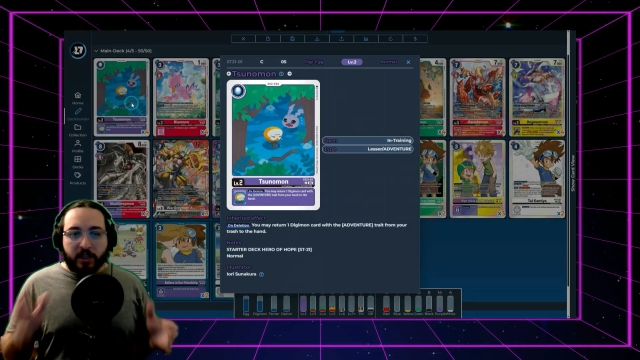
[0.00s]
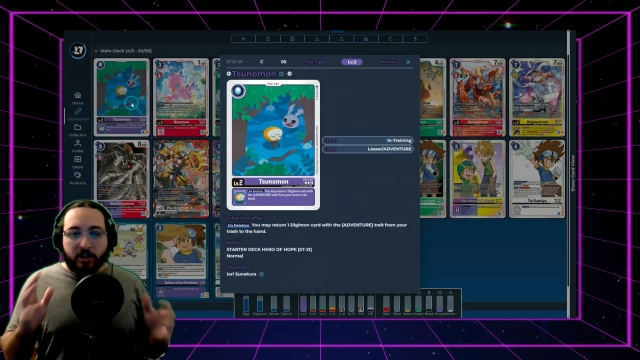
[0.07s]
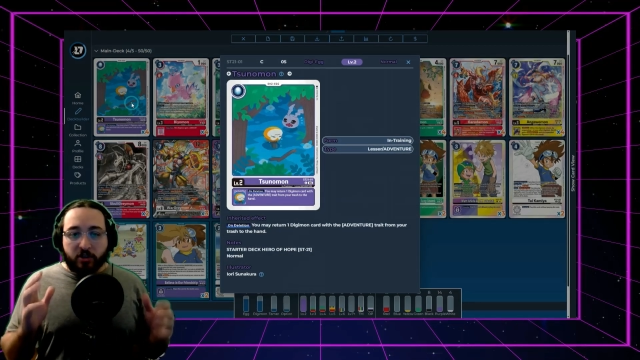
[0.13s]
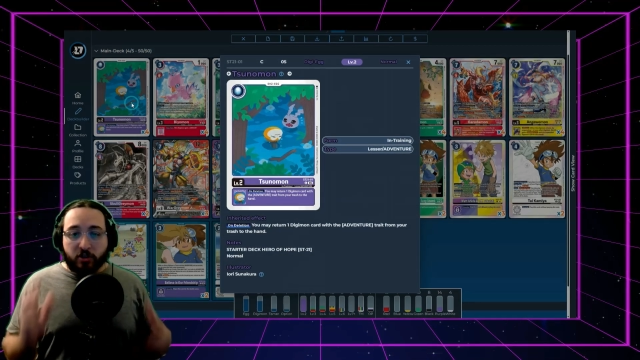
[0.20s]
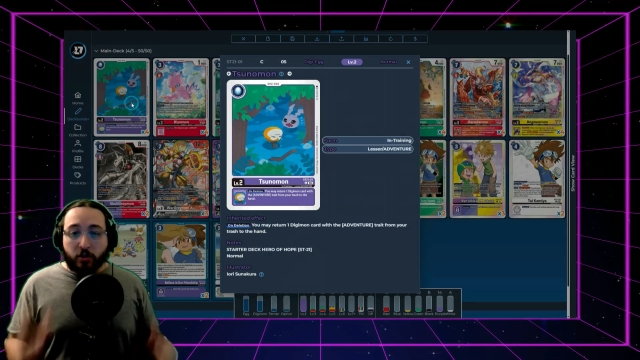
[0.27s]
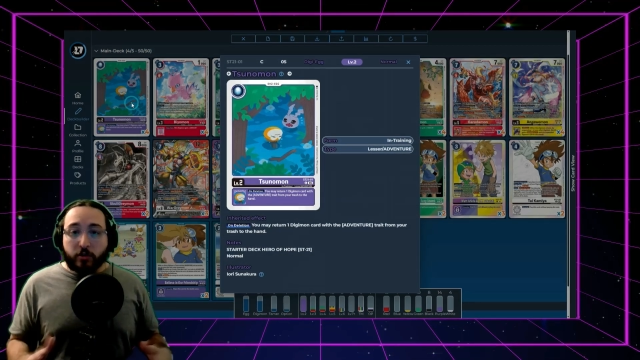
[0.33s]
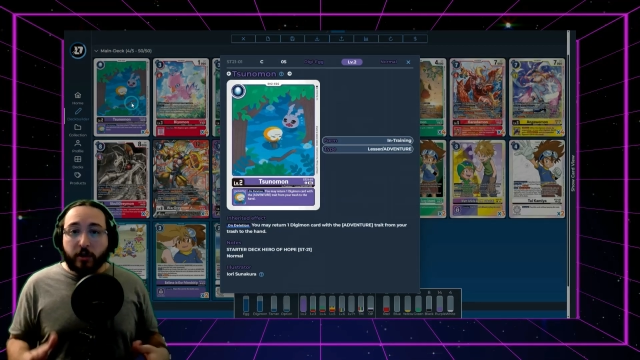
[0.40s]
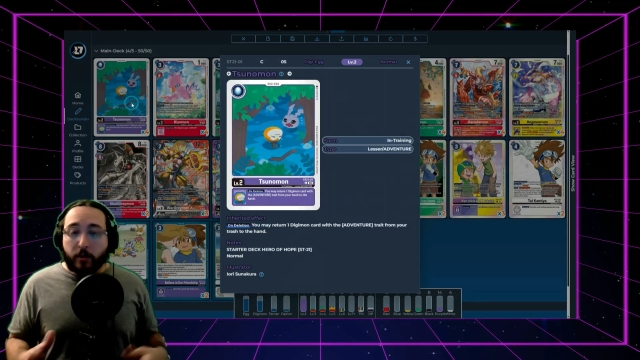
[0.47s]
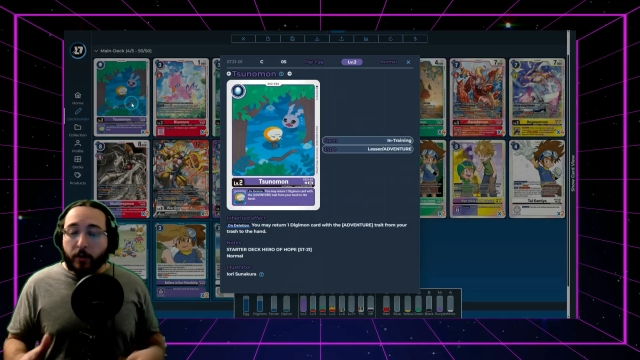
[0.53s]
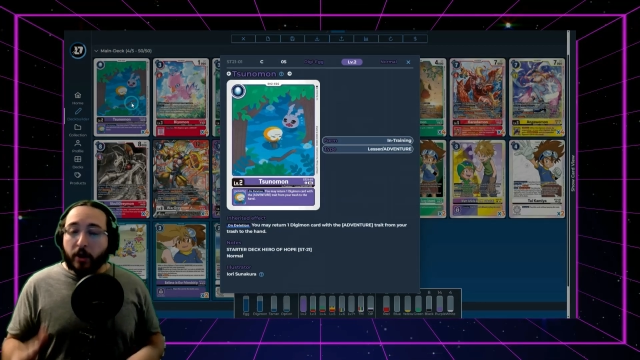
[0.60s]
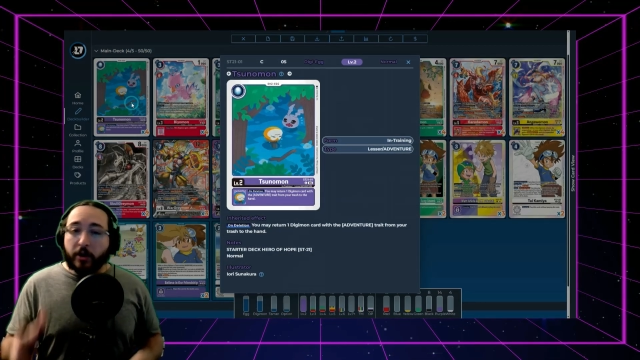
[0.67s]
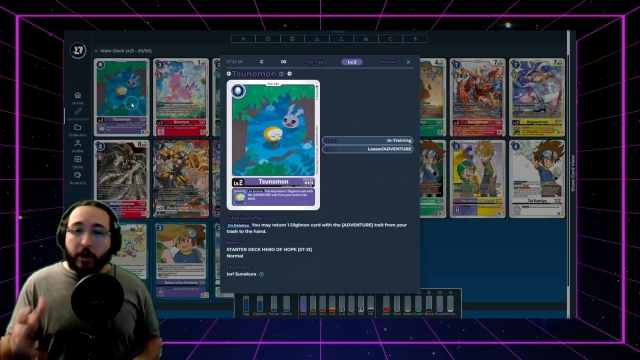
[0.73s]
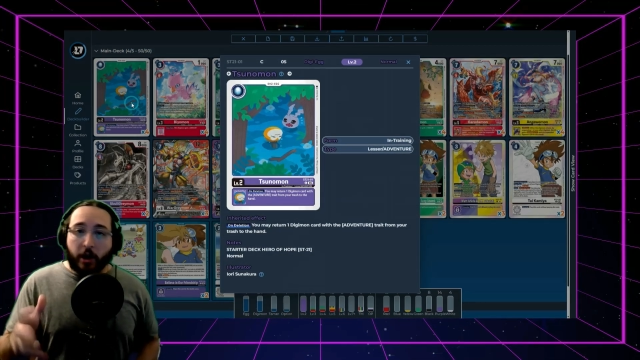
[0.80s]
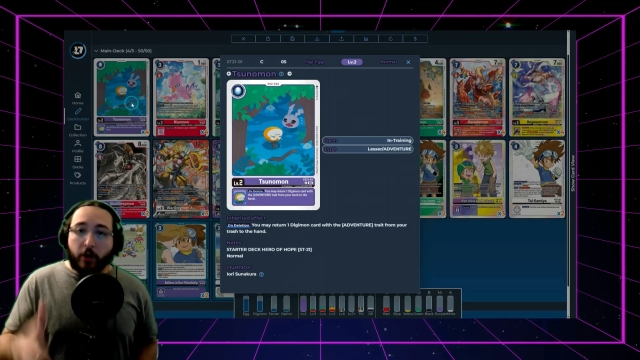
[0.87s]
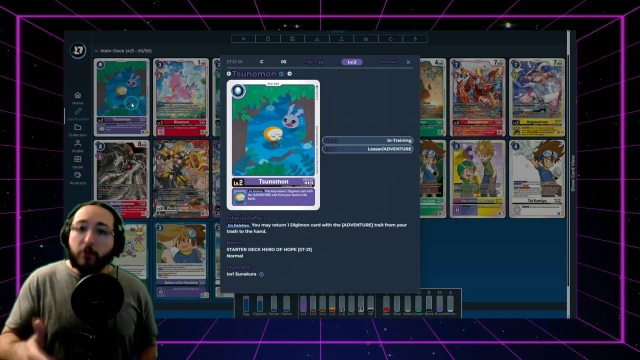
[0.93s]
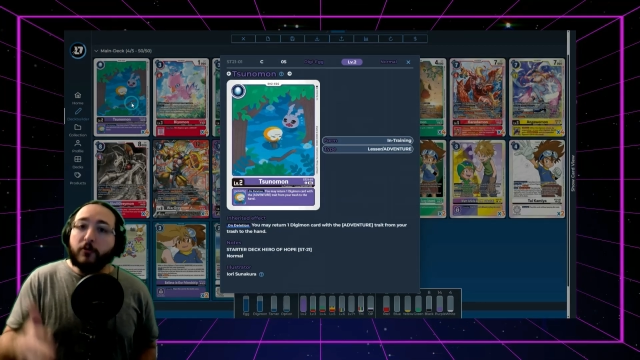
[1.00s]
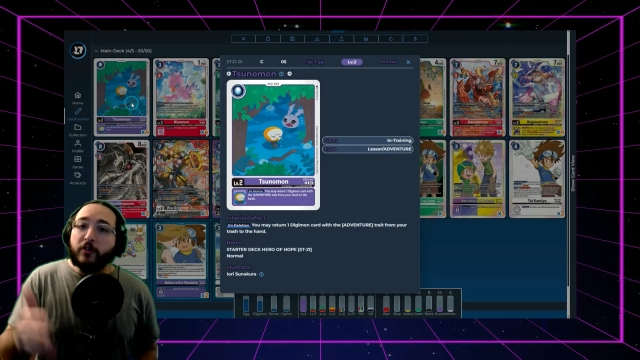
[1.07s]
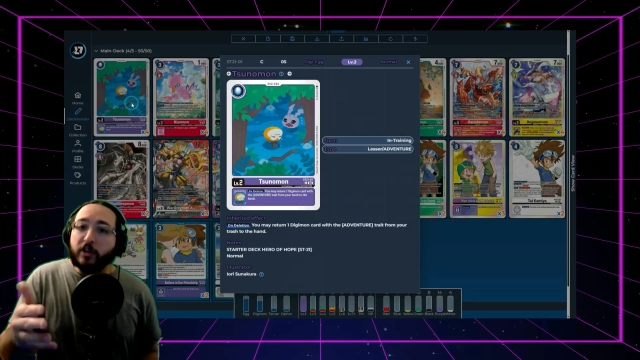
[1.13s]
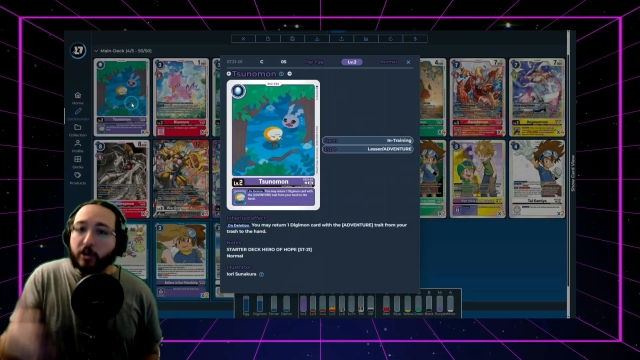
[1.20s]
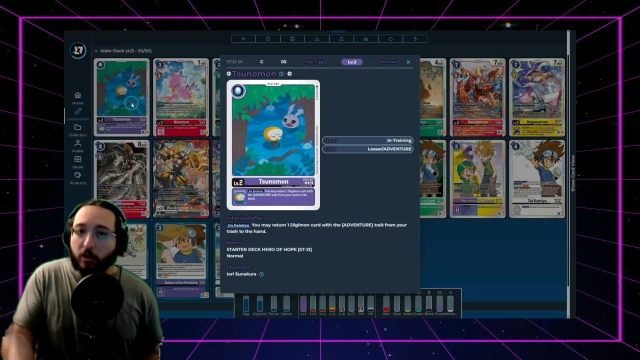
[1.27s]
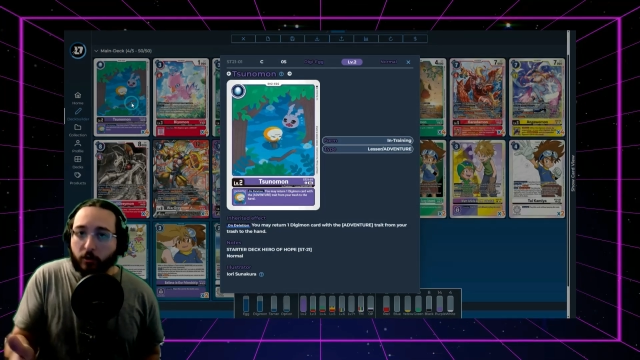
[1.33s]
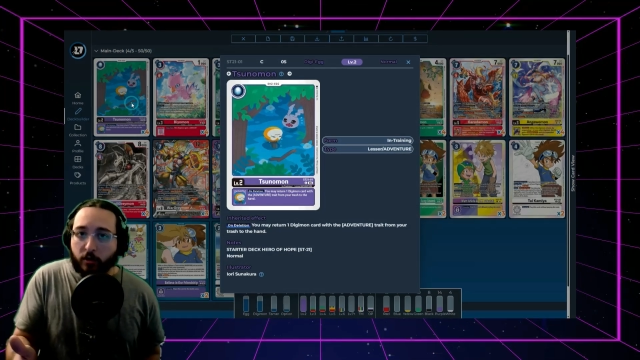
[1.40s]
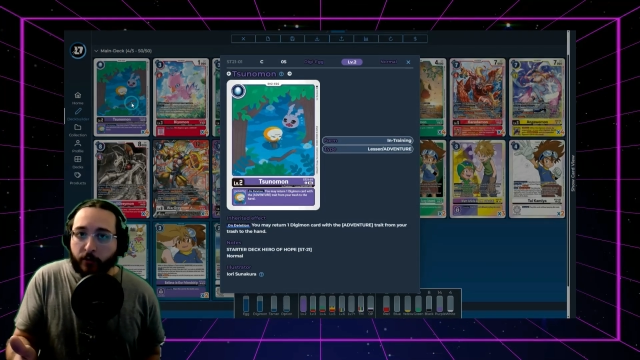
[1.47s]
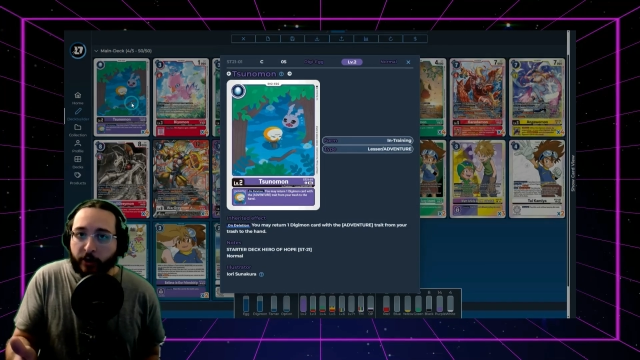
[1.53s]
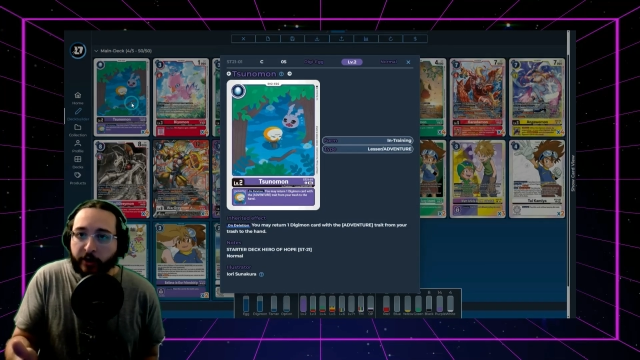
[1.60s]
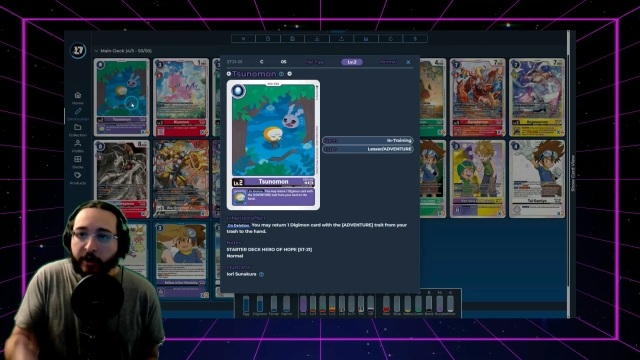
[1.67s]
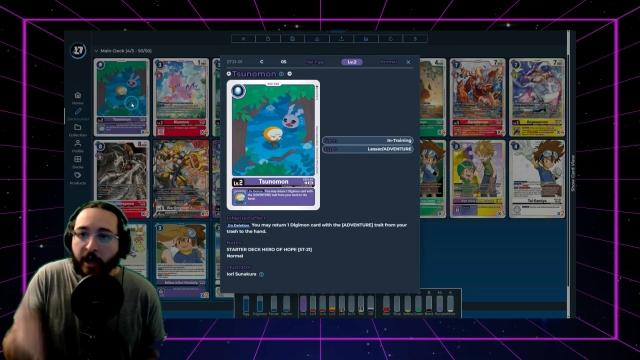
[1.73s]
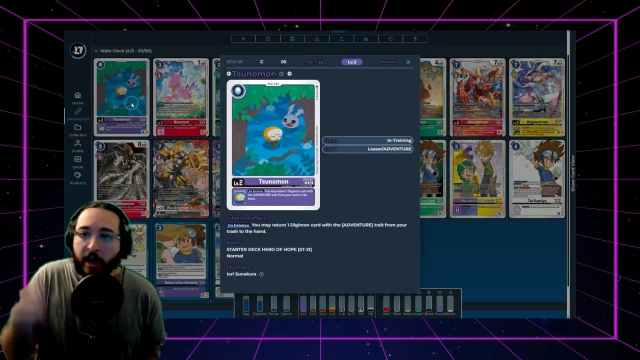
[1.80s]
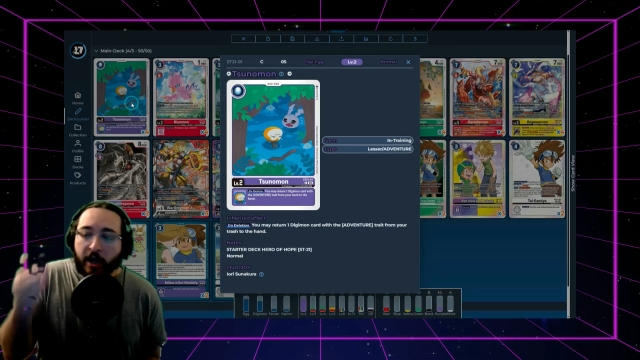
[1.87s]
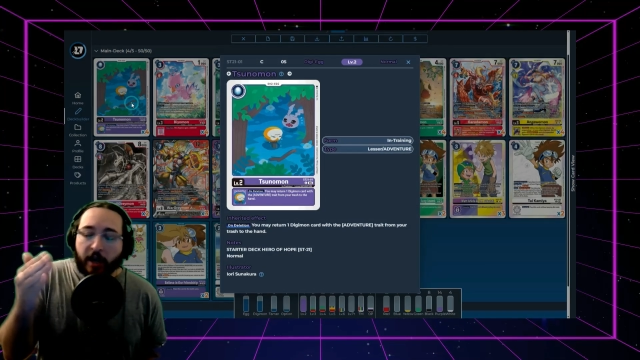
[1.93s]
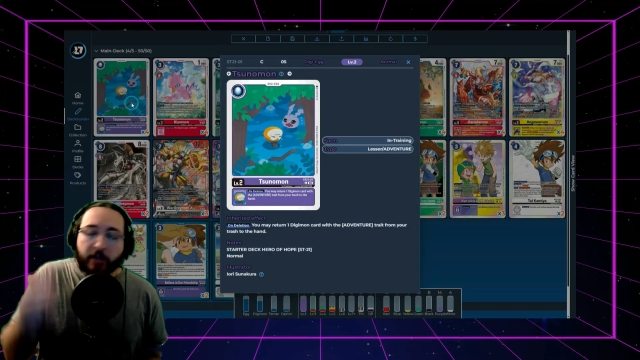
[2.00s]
the Sunomon over the Koromon.